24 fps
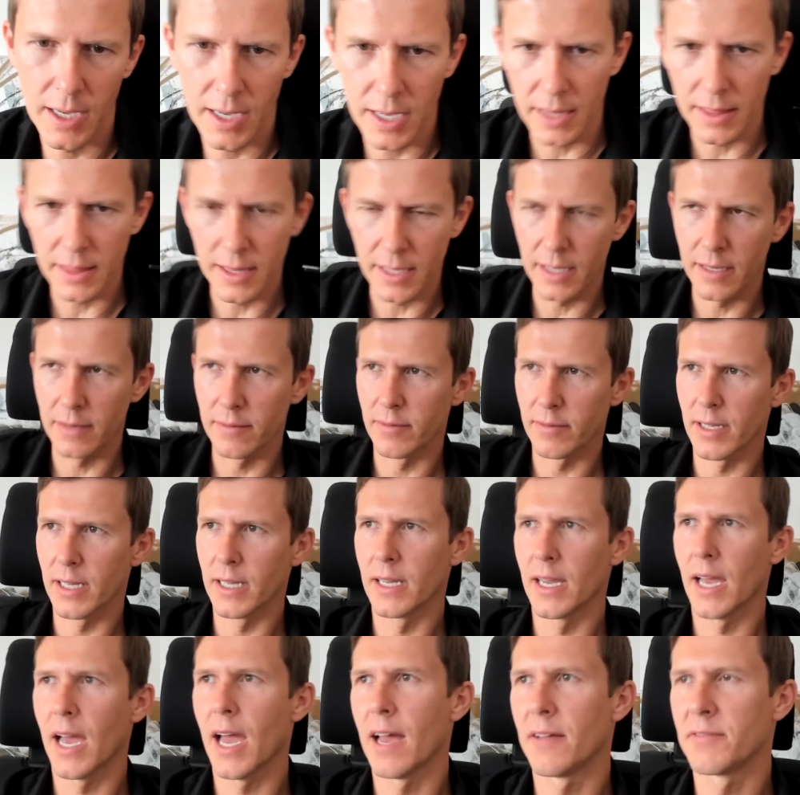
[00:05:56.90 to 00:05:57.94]
And then we
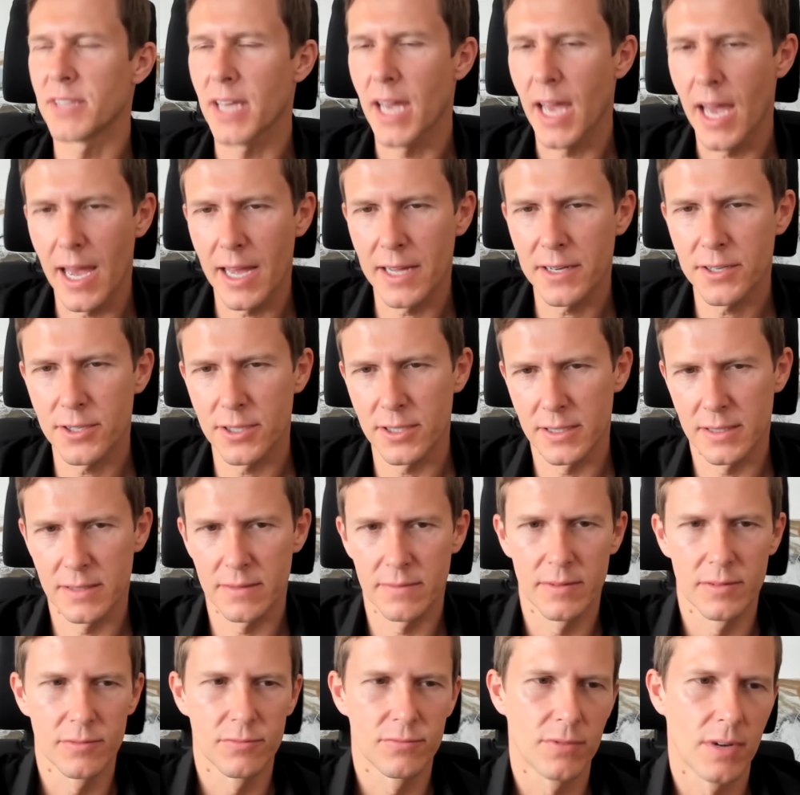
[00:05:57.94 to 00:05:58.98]
have the hashes
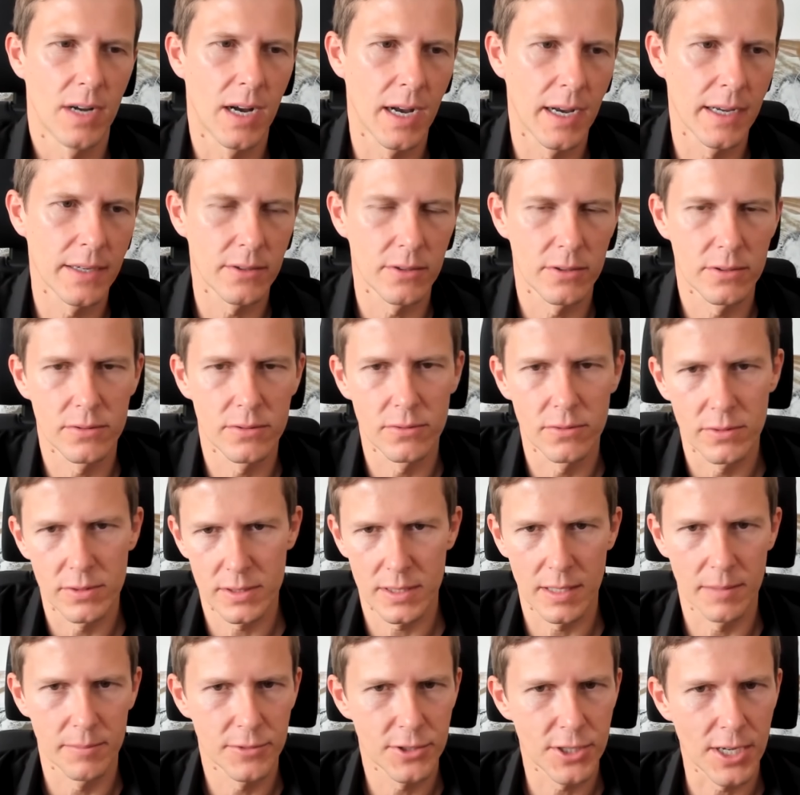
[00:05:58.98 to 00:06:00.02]
we write onto
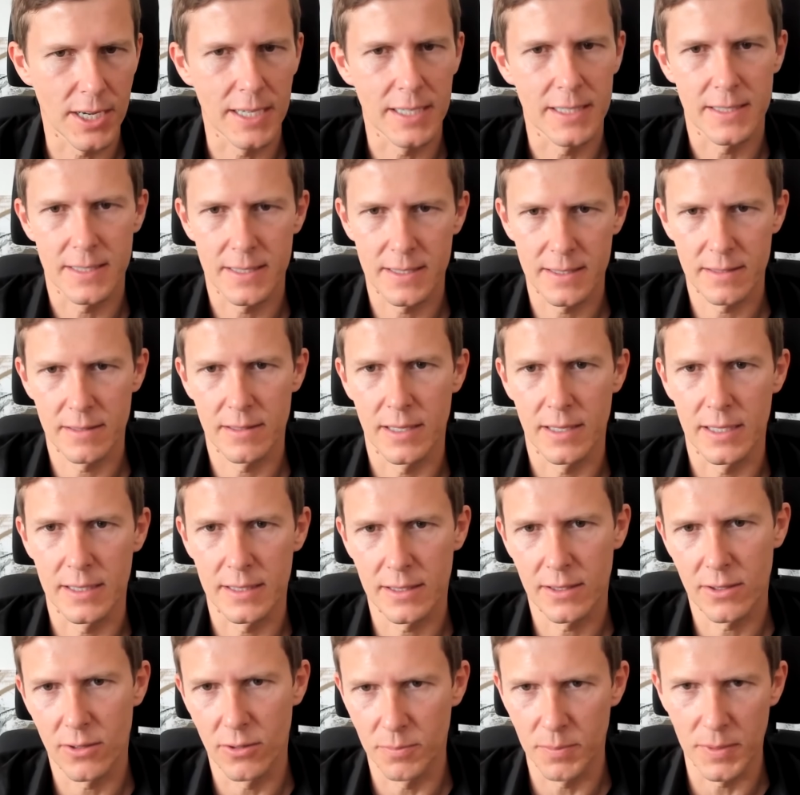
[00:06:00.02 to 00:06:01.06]
some chains. That
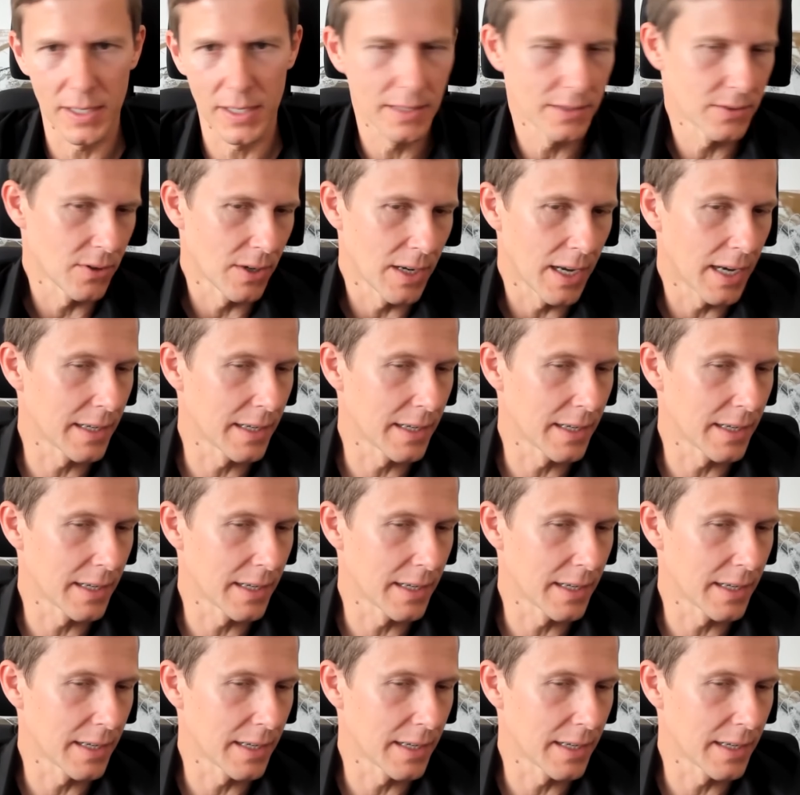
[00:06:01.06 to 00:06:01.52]
could be a Solana.